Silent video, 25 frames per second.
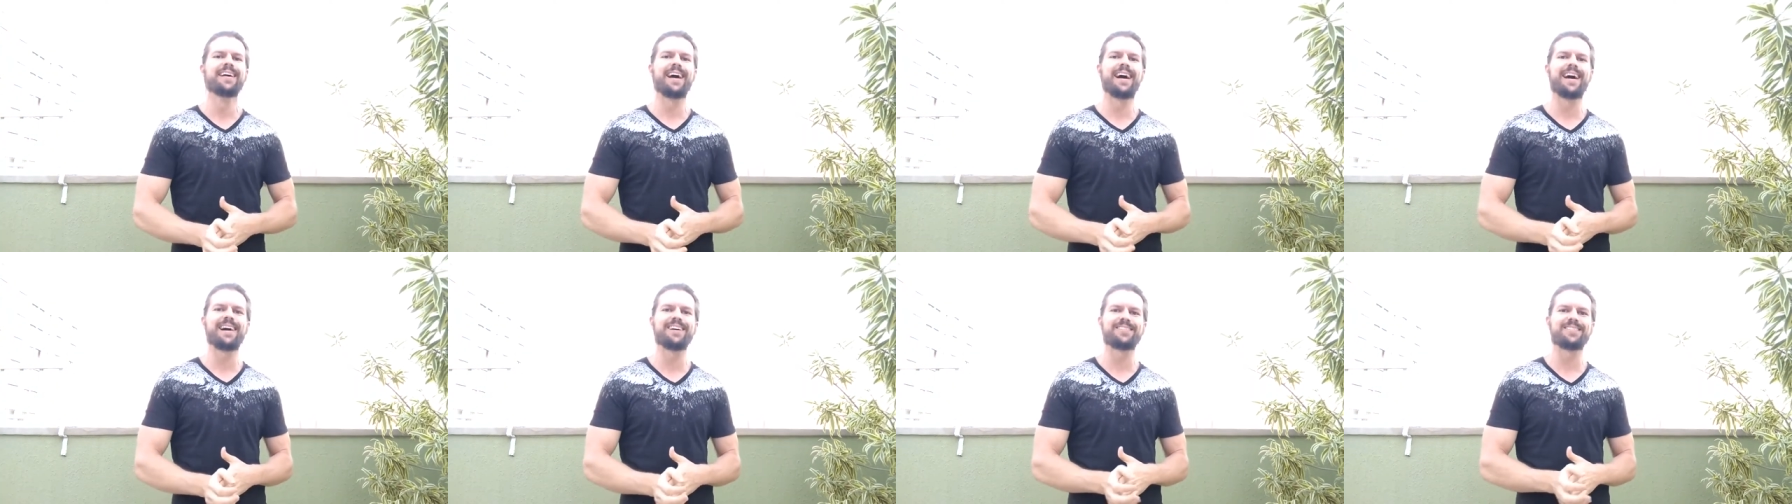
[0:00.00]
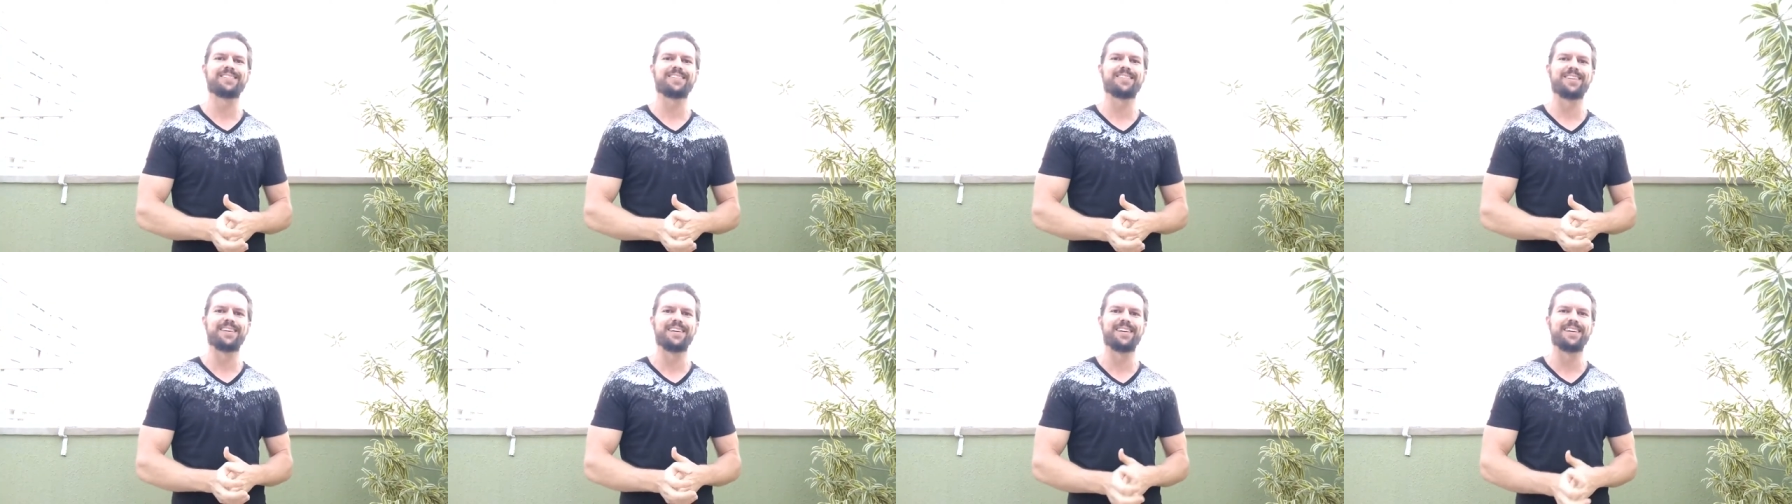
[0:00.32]

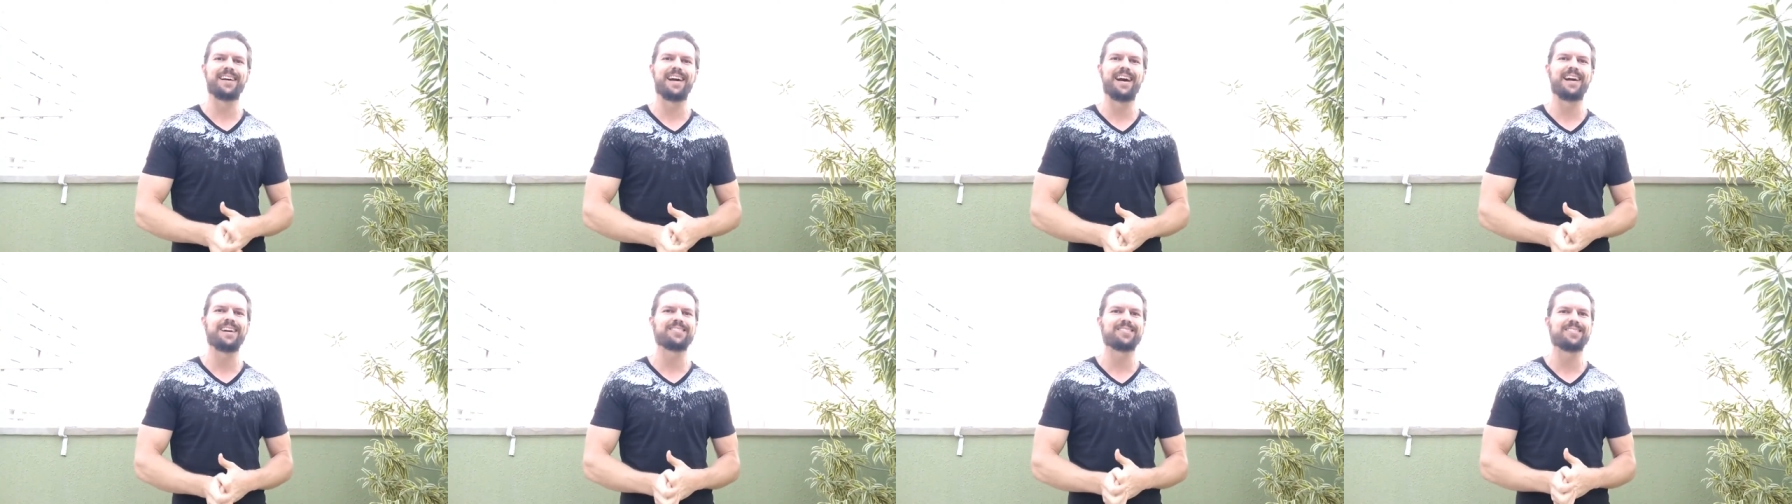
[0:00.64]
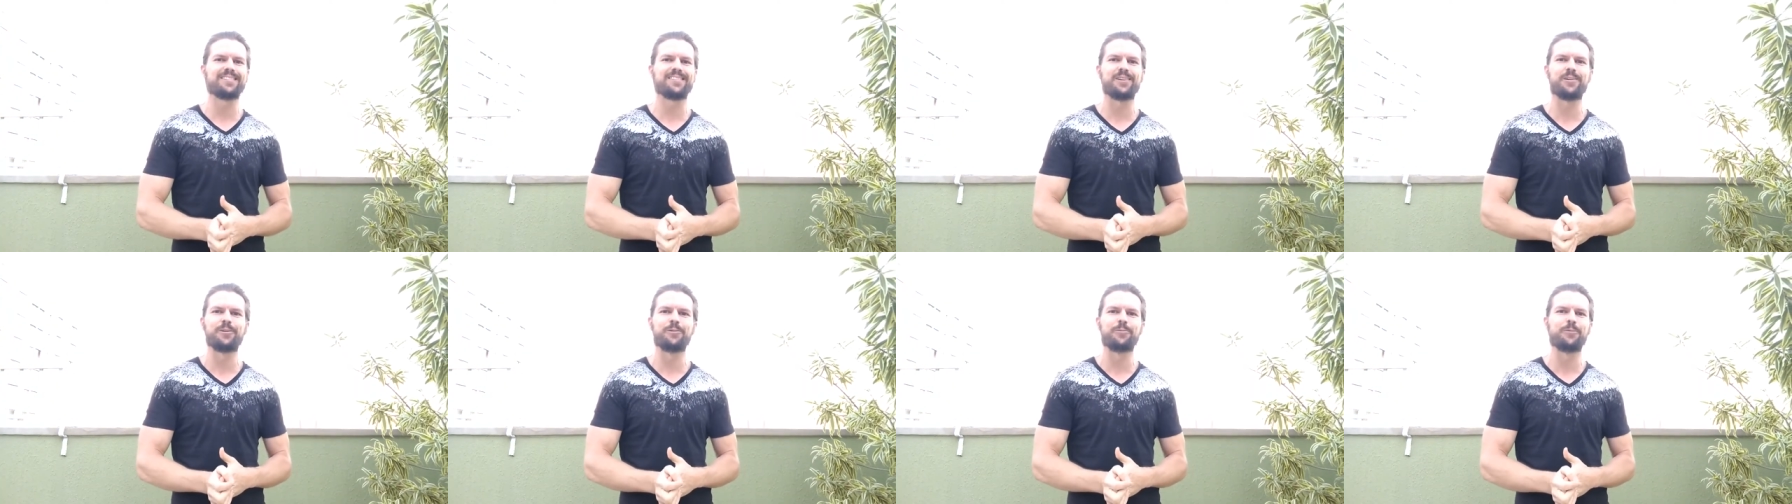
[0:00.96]
ask the
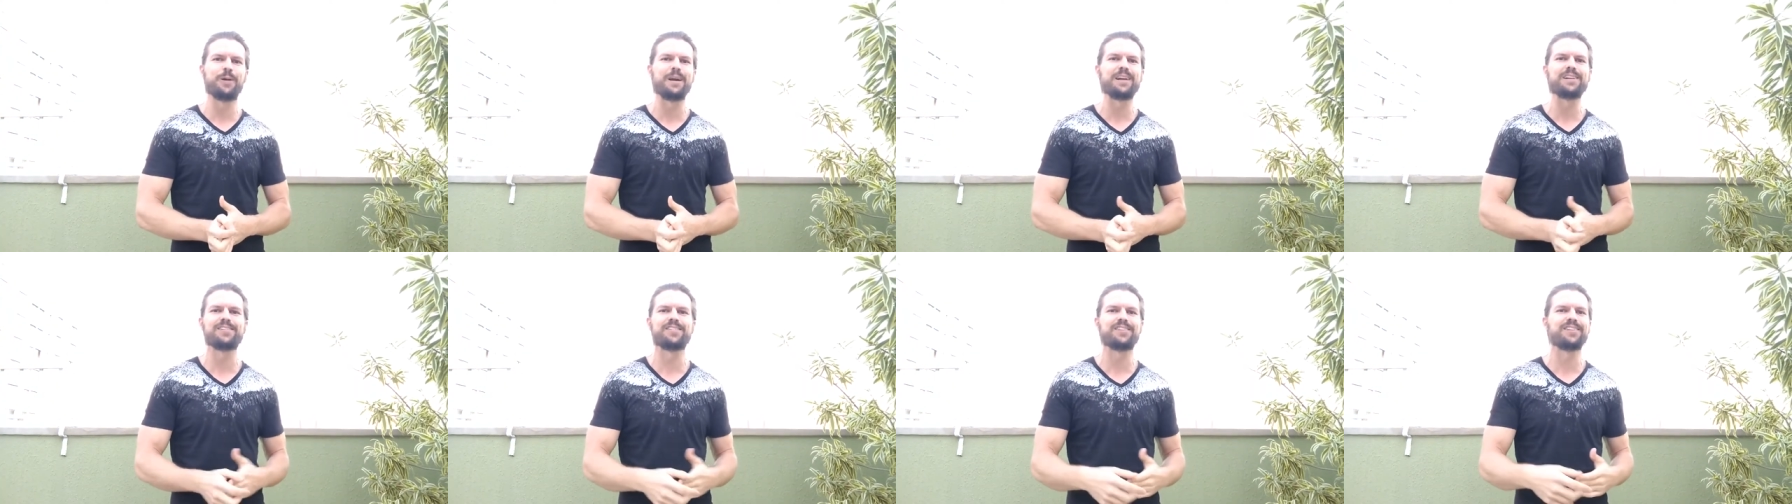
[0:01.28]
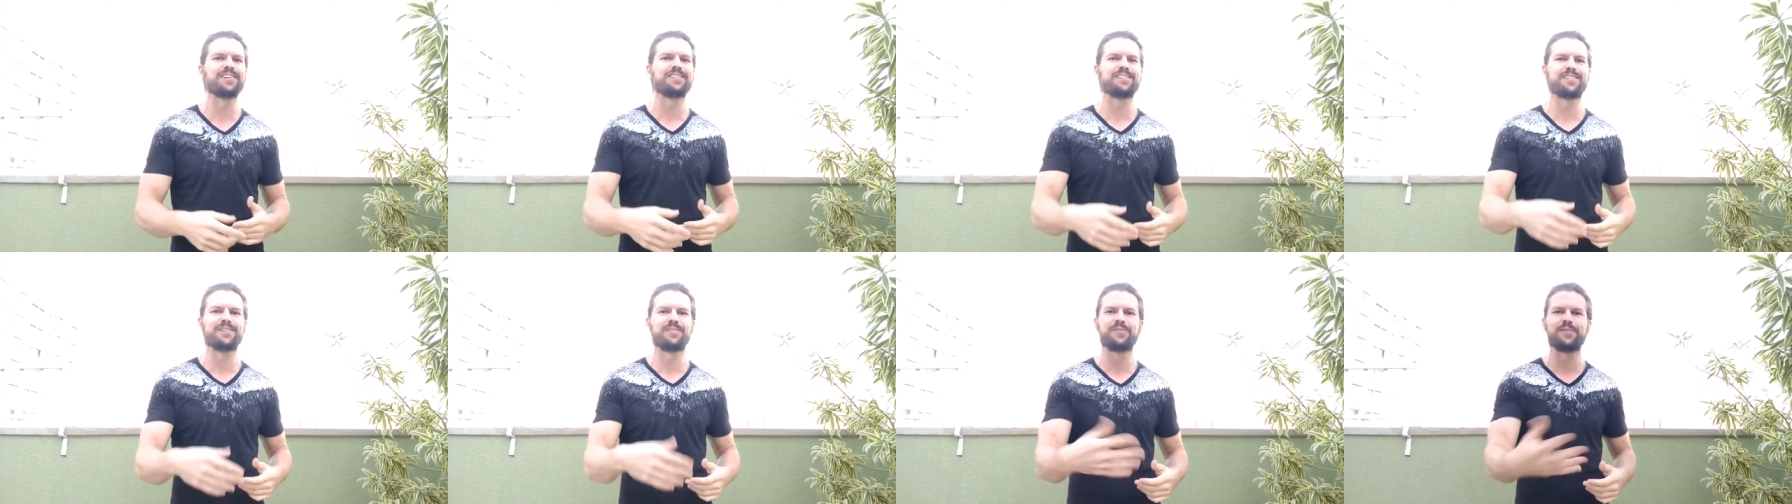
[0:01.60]
ask the
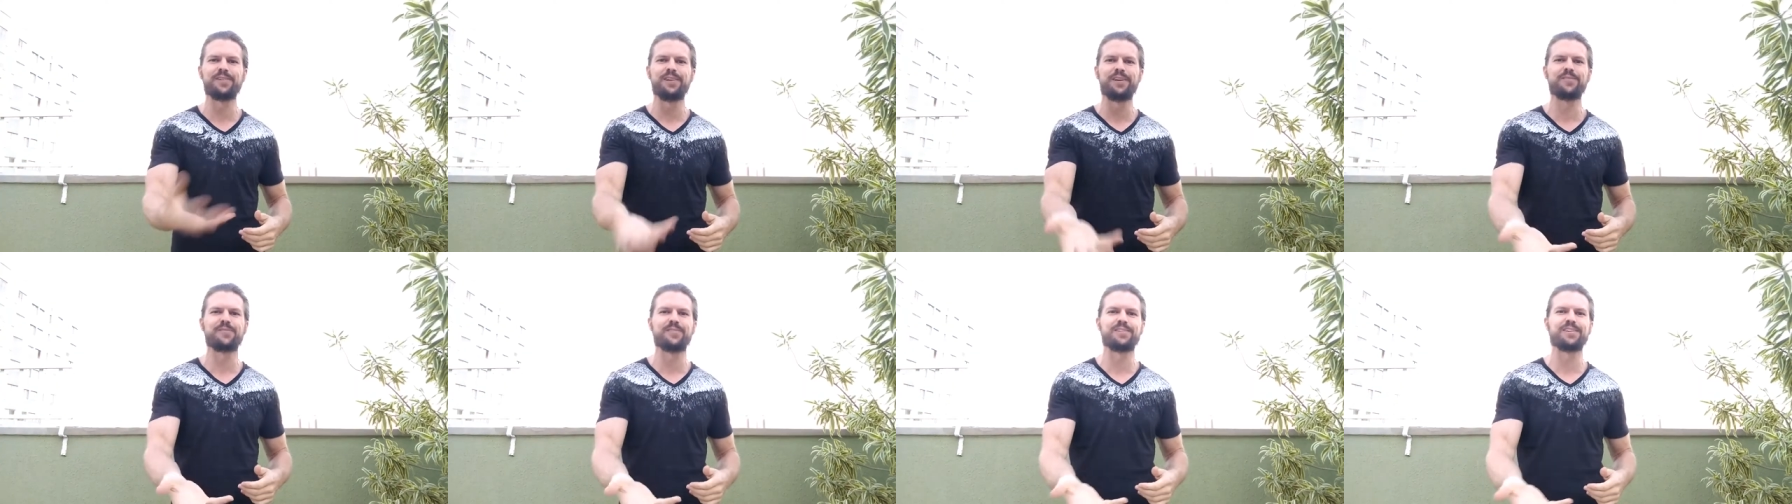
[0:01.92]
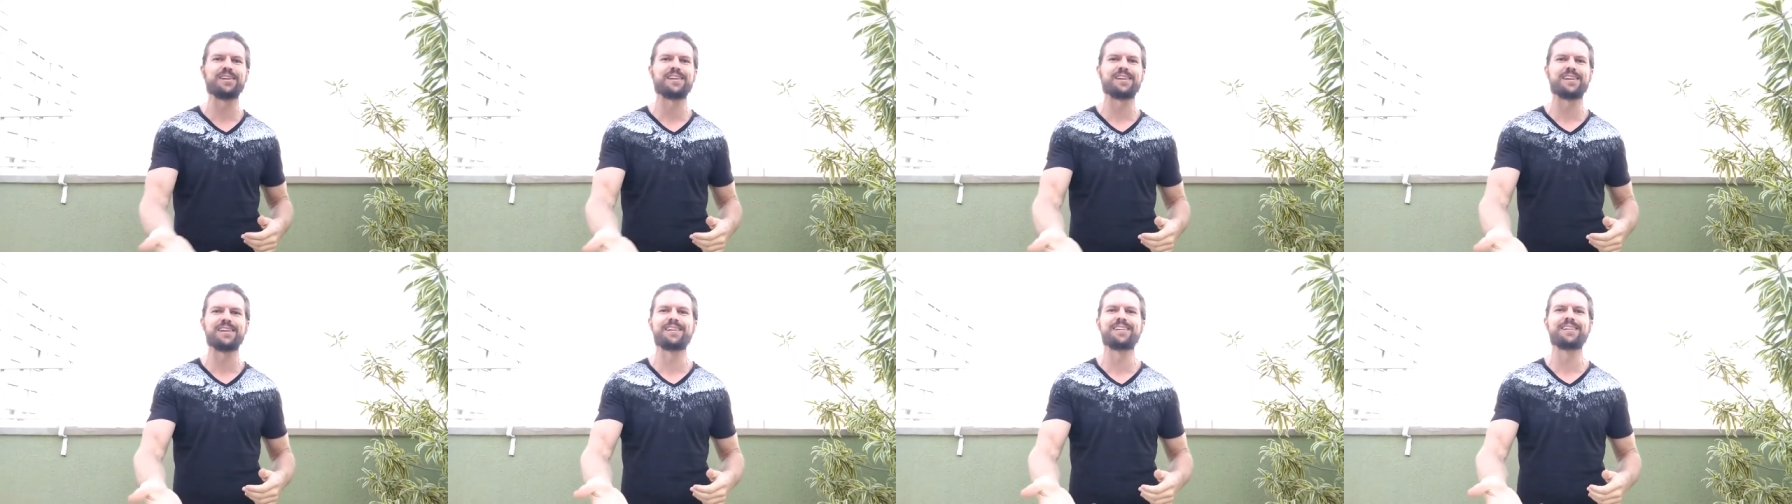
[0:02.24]
waitress if, if
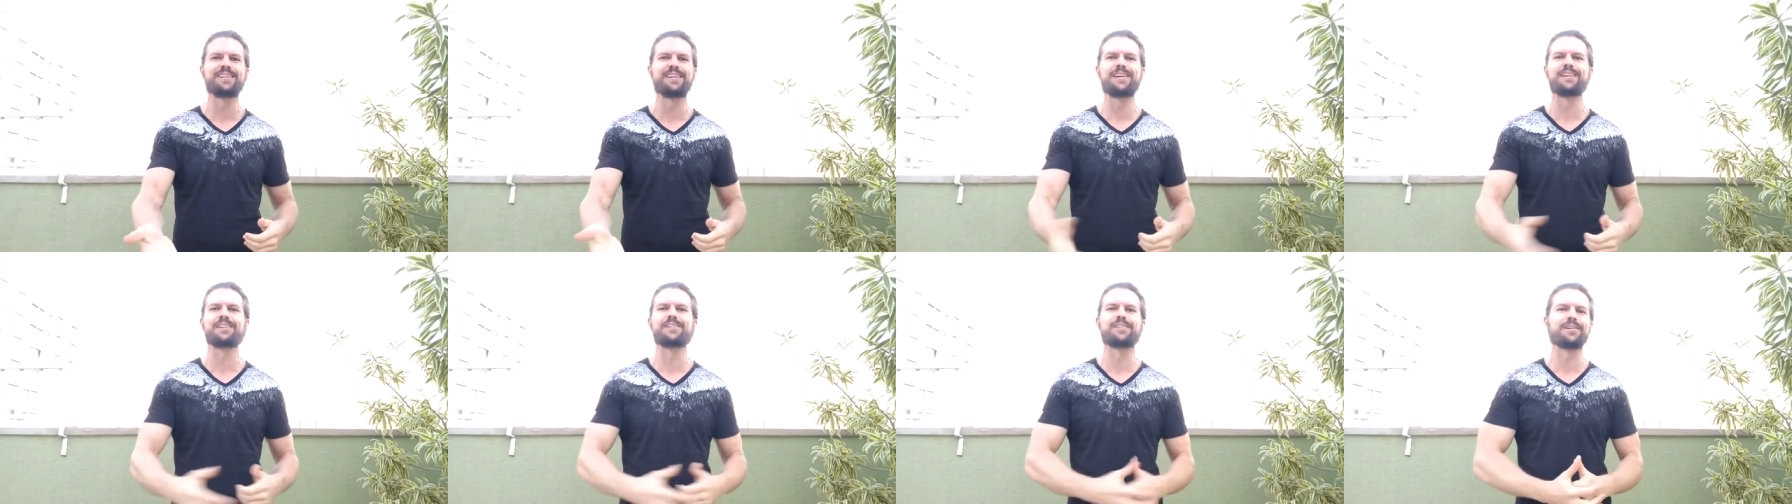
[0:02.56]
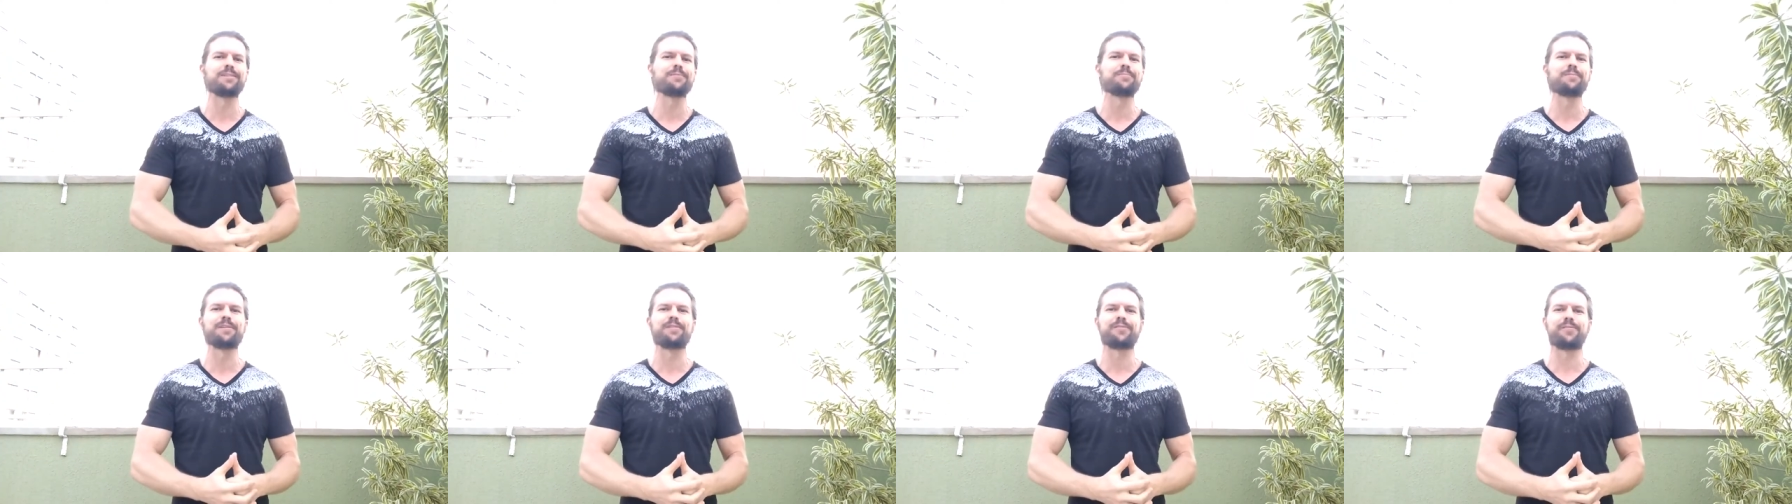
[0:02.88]
she can
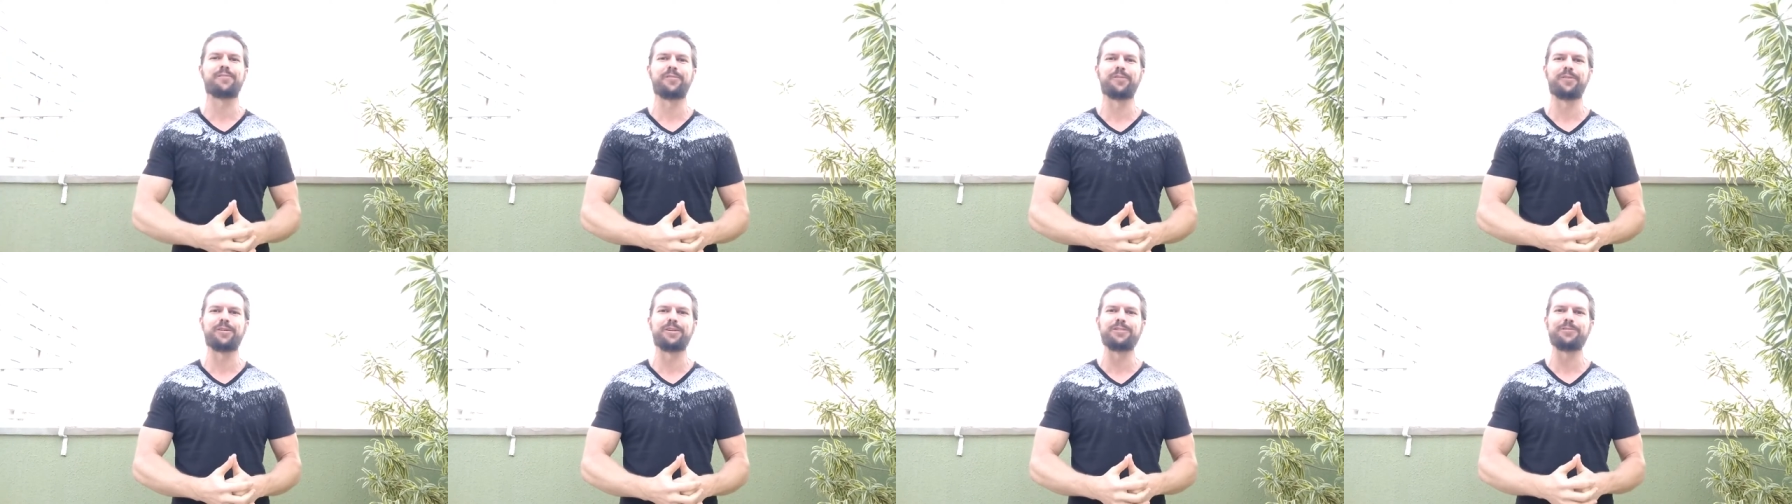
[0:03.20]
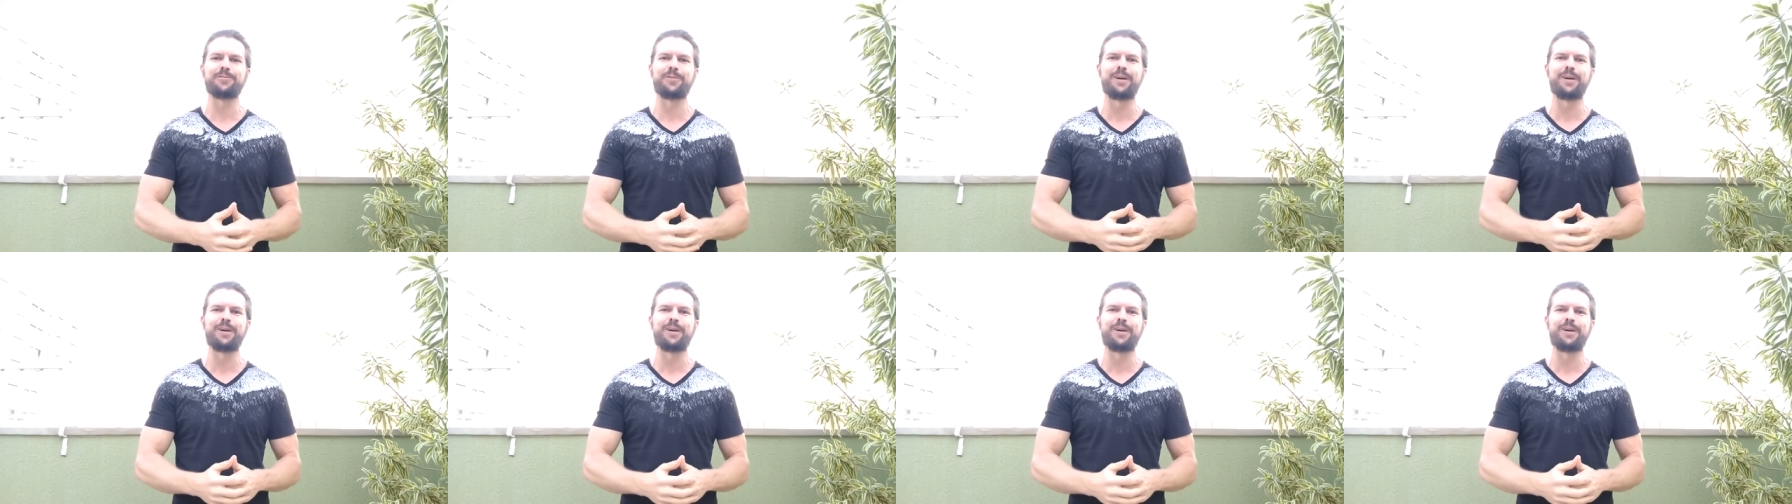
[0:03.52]
interpret for you.